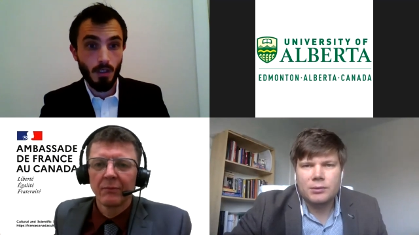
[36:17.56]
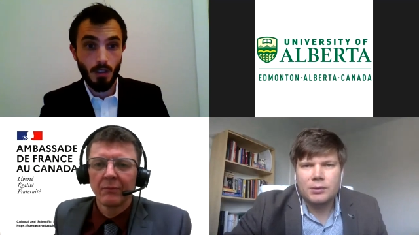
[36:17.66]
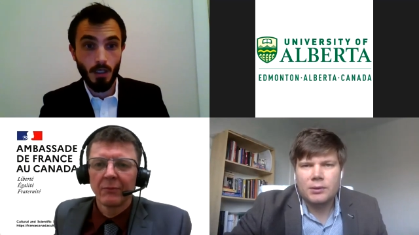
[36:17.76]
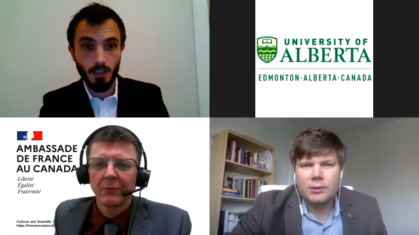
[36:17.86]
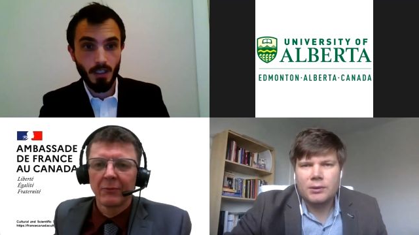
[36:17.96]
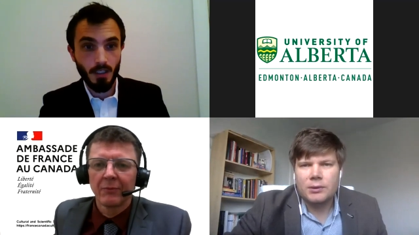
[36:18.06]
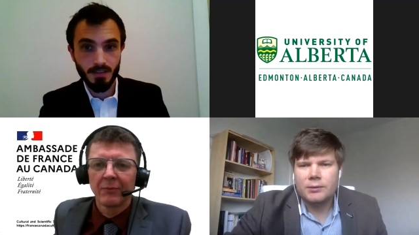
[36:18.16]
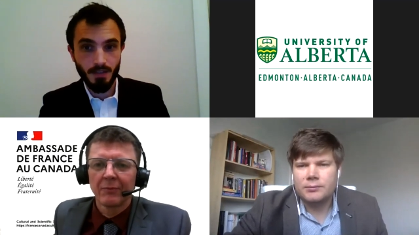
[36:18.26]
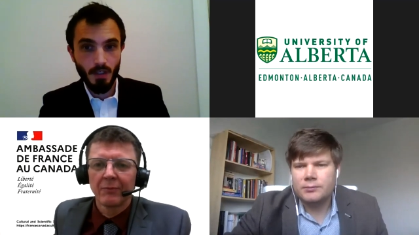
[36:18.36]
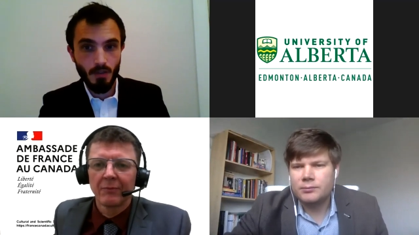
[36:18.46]
Speaker 1: Uh,
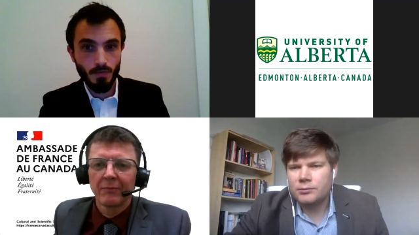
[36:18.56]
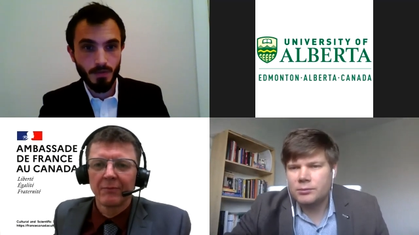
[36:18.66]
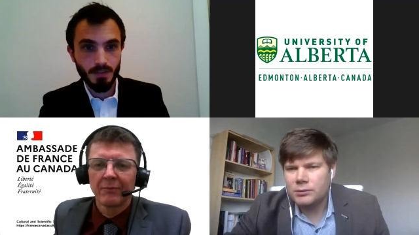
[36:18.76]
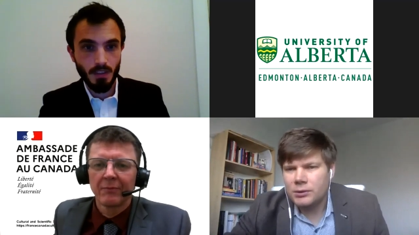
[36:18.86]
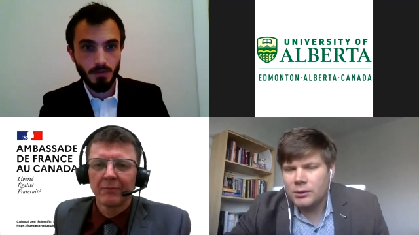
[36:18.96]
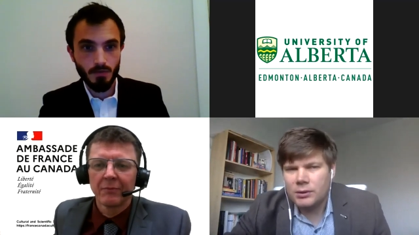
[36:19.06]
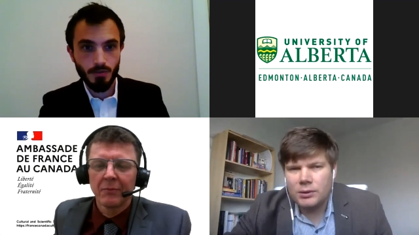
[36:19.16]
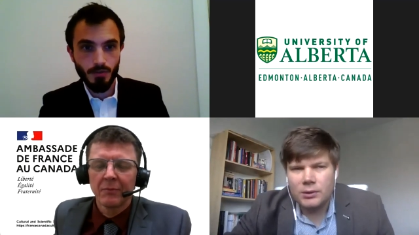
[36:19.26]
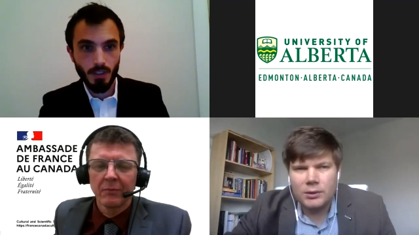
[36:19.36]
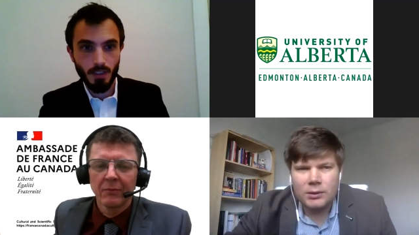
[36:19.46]
Xavier, you want to start, or
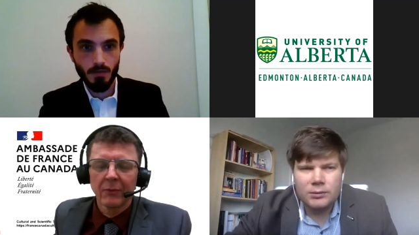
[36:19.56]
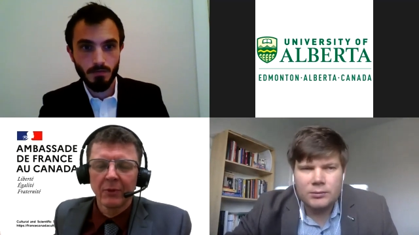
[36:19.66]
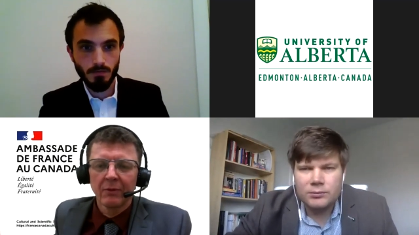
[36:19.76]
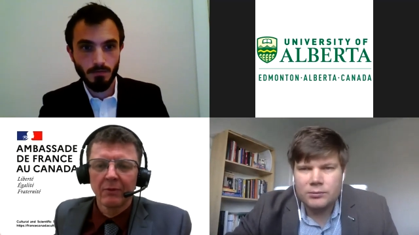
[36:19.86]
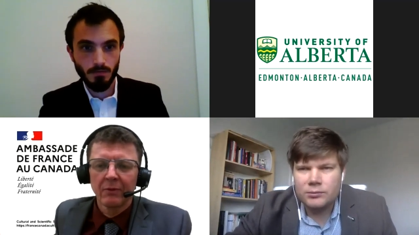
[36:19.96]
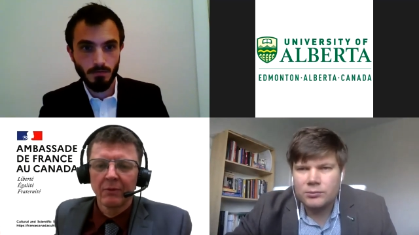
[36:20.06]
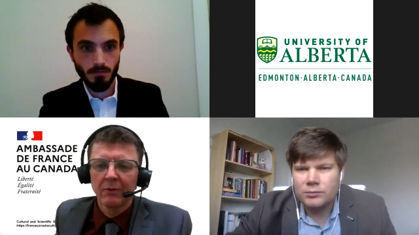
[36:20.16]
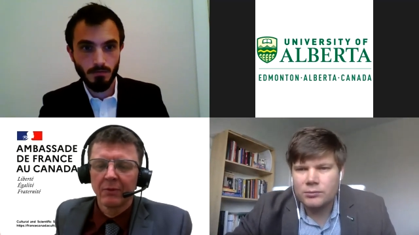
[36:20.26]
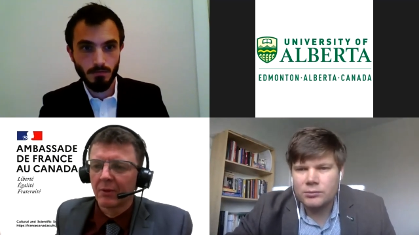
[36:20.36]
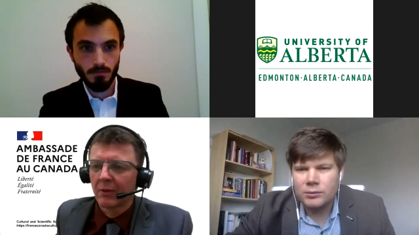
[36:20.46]
shall I go?
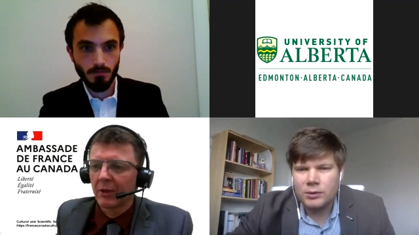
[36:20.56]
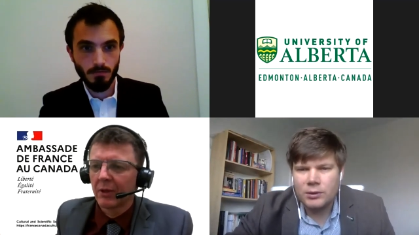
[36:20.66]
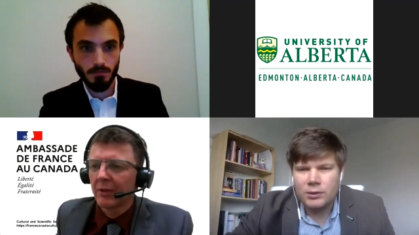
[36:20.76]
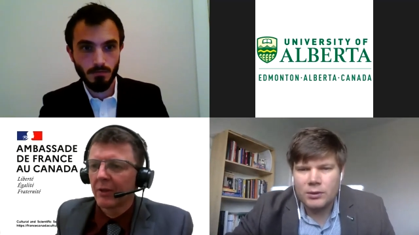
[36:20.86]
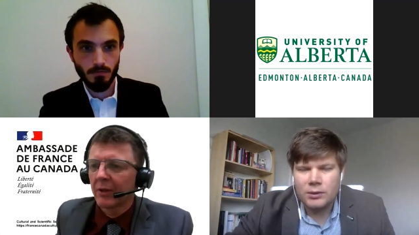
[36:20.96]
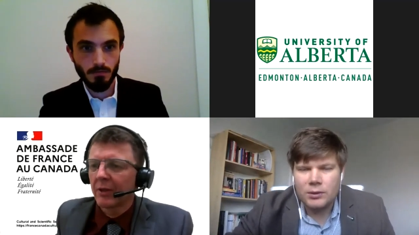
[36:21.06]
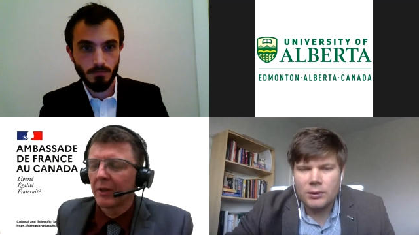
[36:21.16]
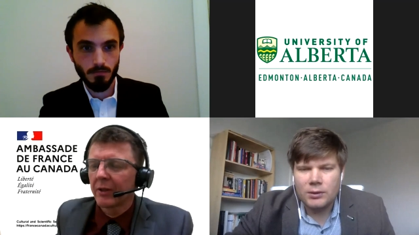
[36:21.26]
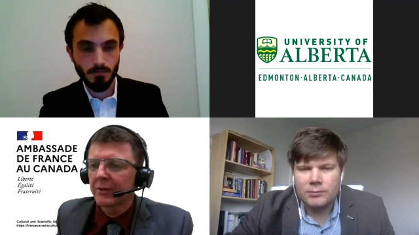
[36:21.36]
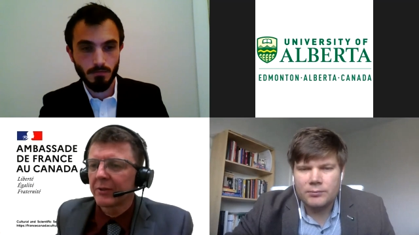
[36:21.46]
Speaker 2: Okay, I can, I
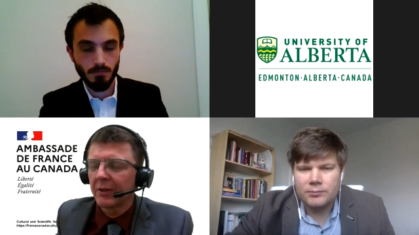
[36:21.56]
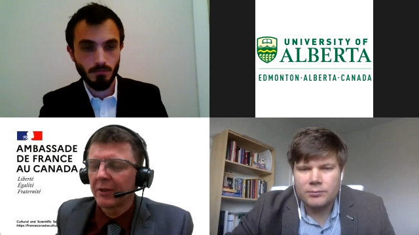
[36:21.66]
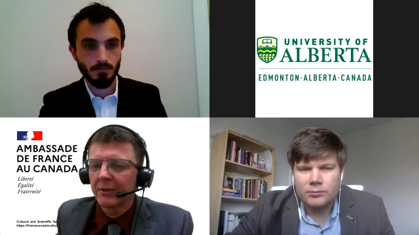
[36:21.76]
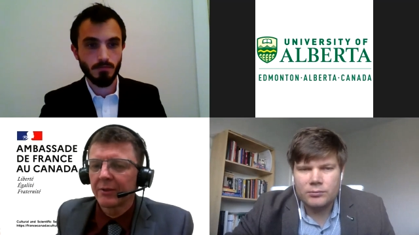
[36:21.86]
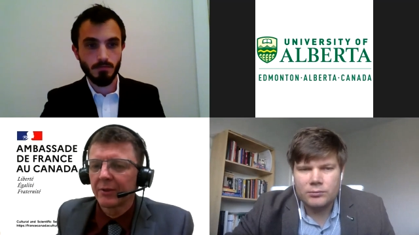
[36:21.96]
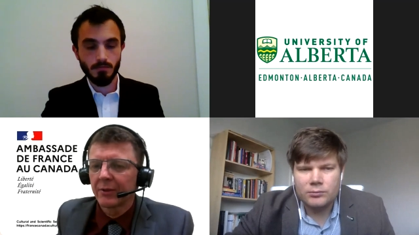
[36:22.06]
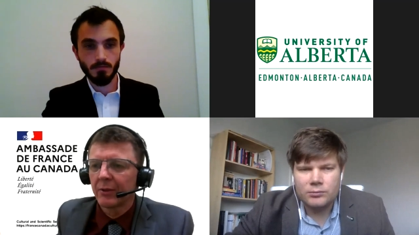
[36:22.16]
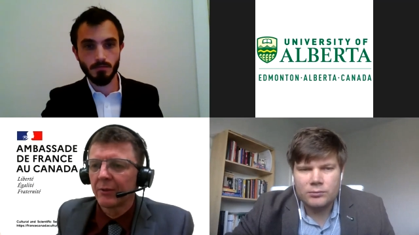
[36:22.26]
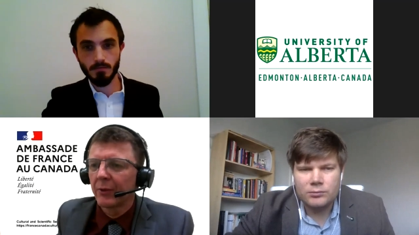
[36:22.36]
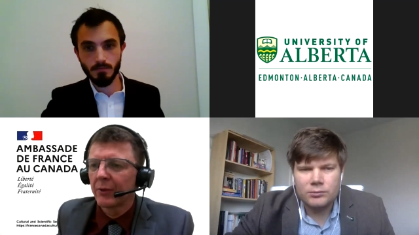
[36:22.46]
can start. So
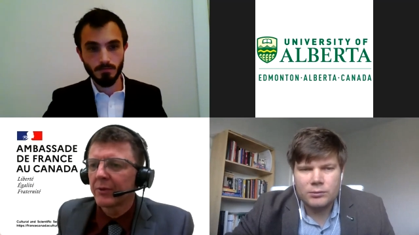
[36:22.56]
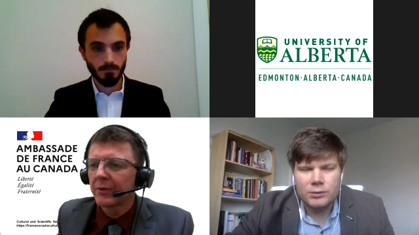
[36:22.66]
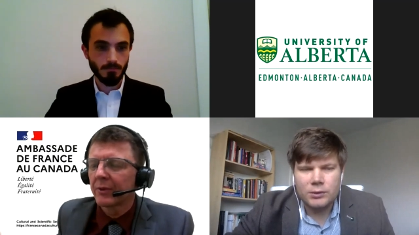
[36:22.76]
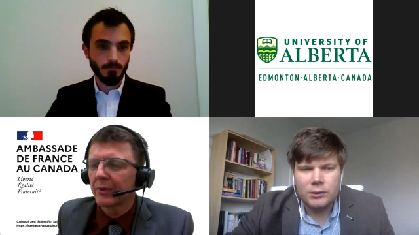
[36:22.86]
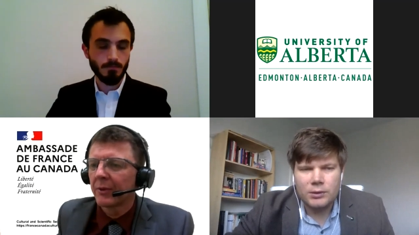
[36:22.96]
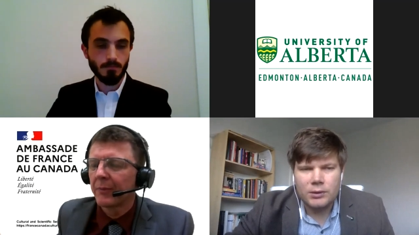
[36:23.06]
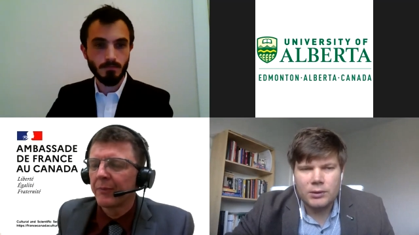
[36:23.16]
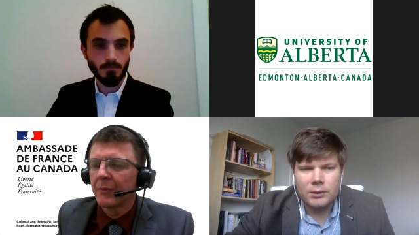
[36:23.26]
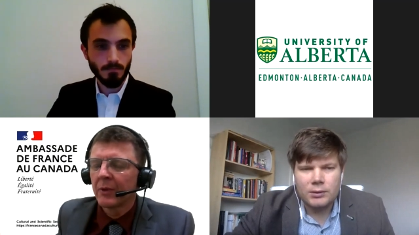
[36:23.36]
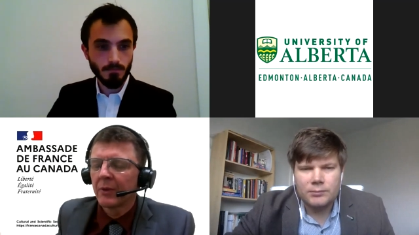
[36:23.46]
first, um,
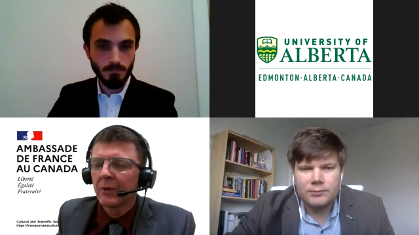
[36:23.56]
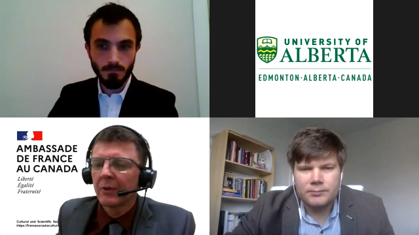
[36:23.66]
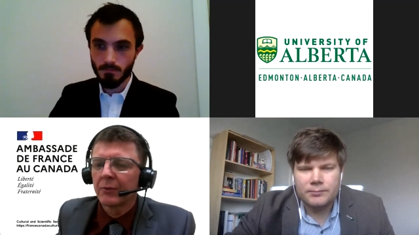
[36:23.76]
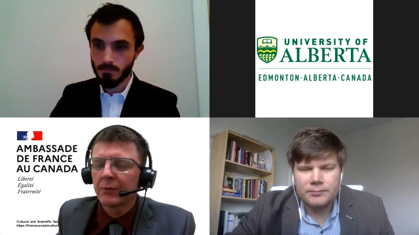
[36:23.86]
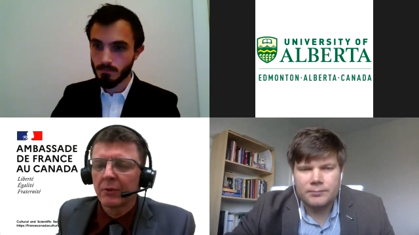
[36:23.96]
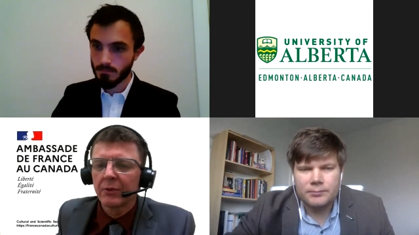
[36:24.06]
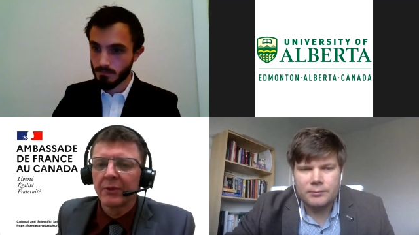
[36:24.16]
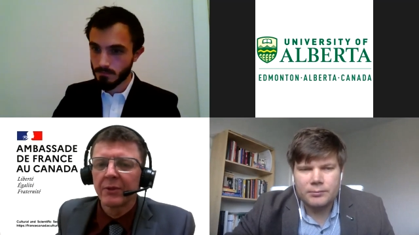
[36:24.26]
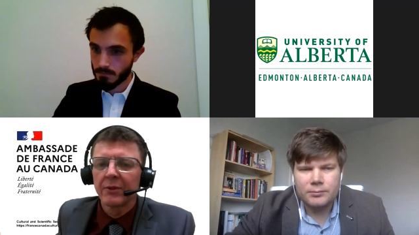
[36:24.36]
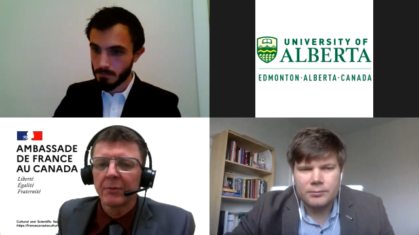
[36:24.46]
of course,
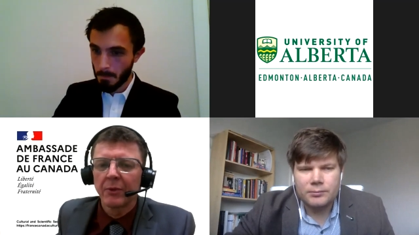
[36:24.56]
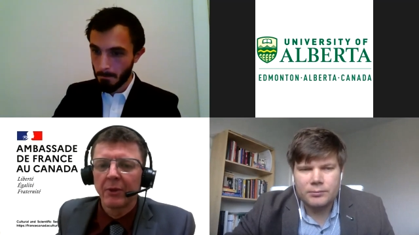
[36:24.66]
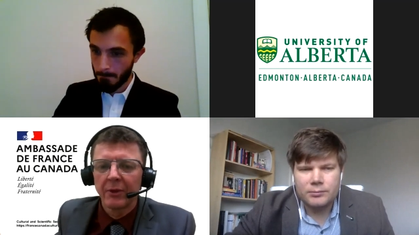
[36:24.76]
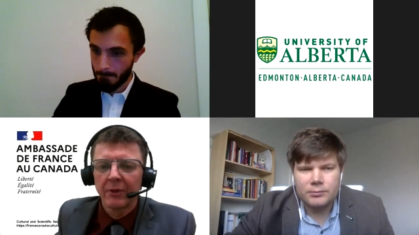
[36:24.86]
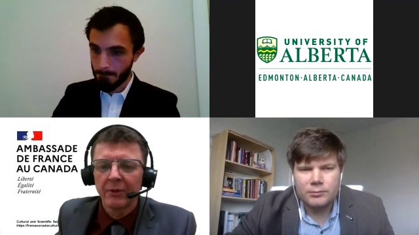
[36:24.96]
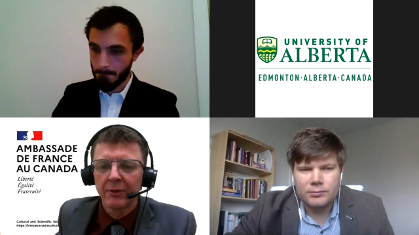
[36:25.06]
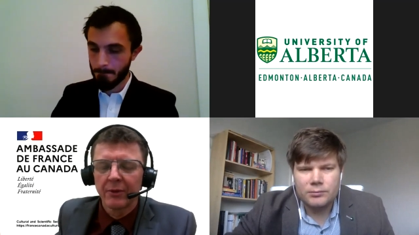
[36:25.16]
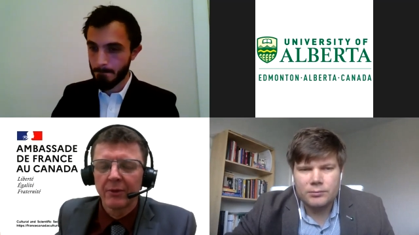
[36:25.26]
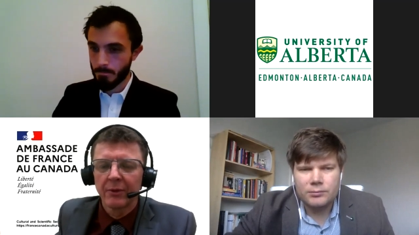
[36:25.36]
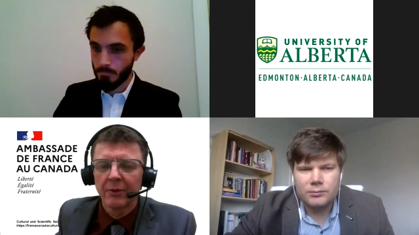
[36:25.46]
it's a, priori
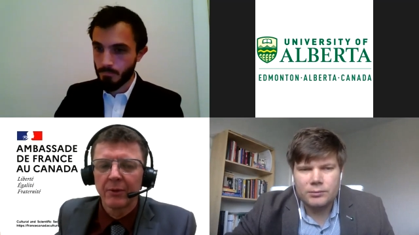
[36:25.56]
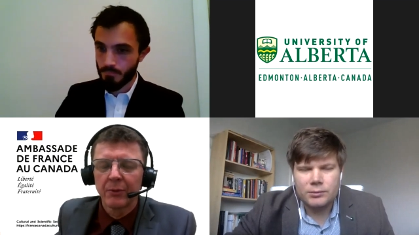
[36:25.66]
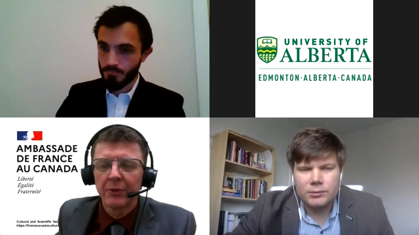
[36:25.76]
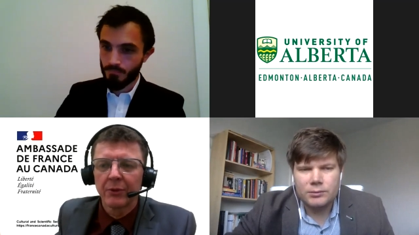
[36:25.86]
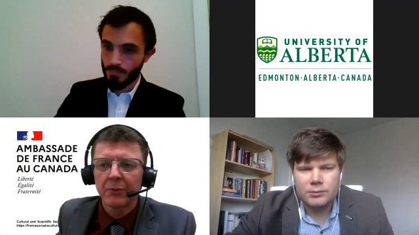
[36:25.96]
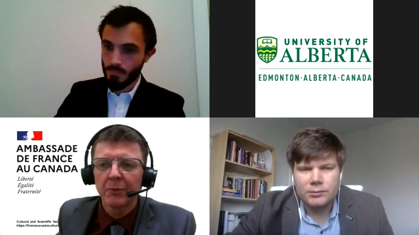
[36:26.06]
uh, a research